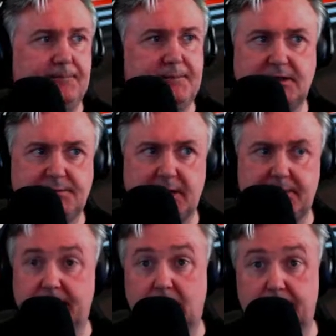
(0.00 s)
These
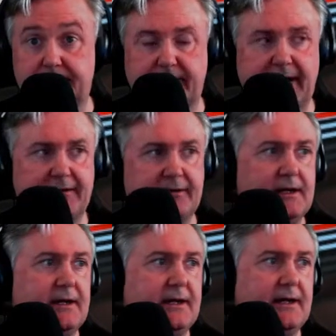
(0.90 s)
people know what they're at.
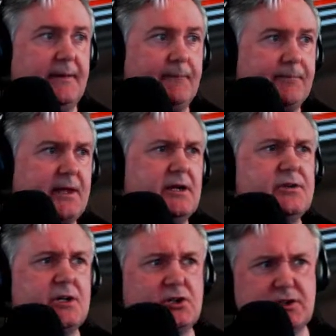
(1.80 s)
In
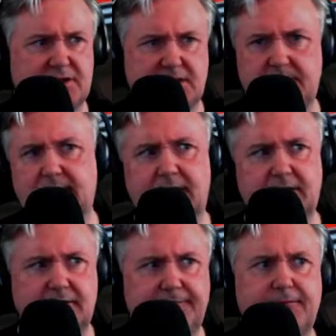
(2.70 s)
addition to
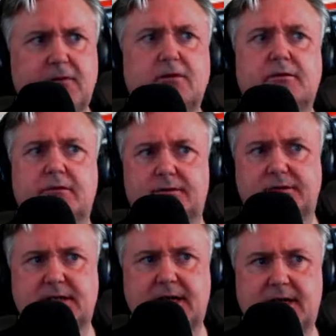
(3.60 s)
stimulating further
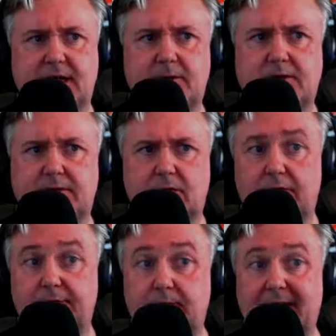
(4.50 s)
understanding about the
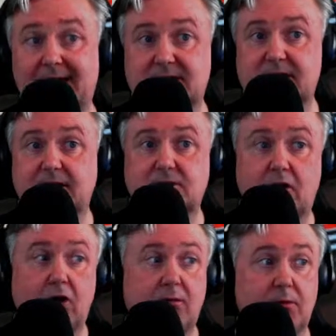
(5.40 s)
role of male sex
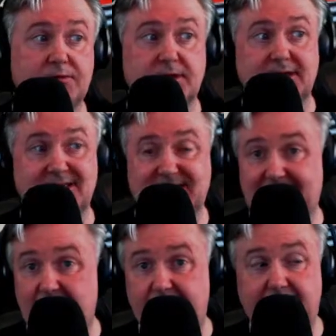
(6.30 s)
hormones and
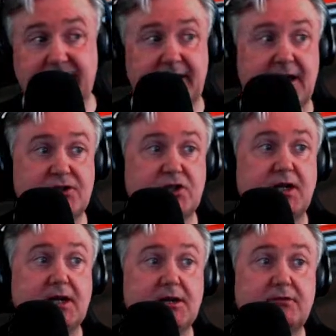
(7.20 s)
accelerating aging,
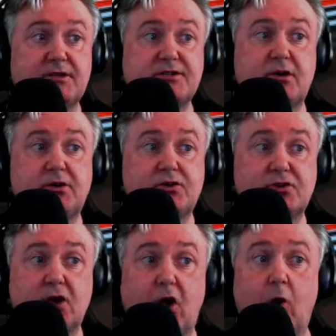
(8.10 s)
the
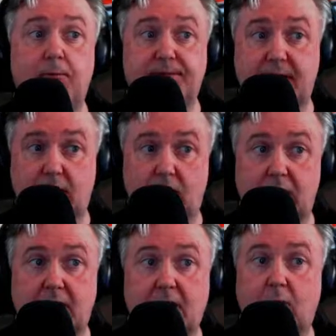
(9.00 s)
researchers hope their
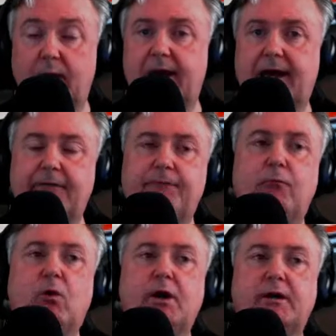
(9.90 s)
work will have
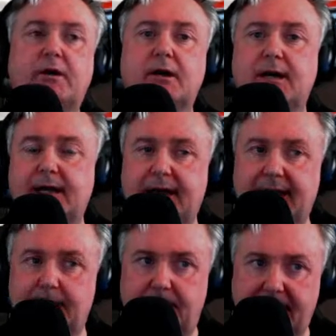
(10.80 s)
wider
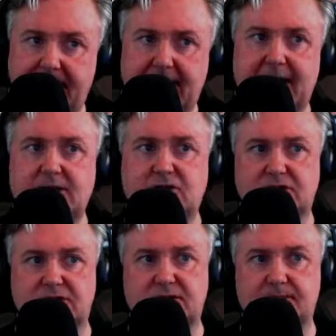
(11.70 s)

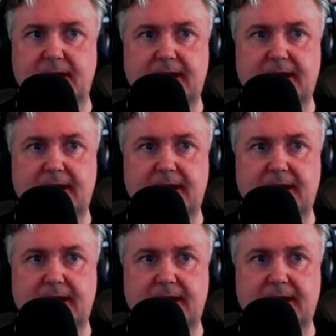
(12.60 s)
implications.